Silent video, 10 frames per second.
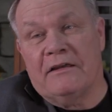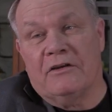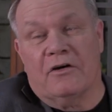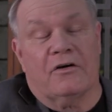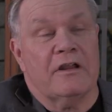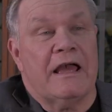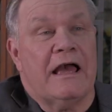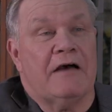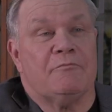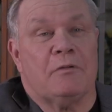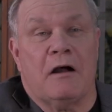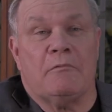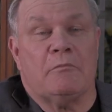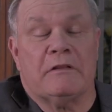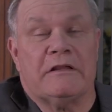you're going to have
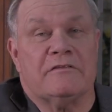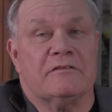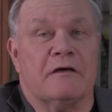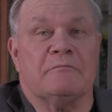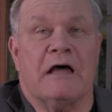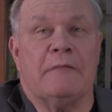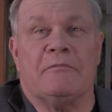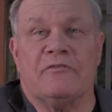probably some type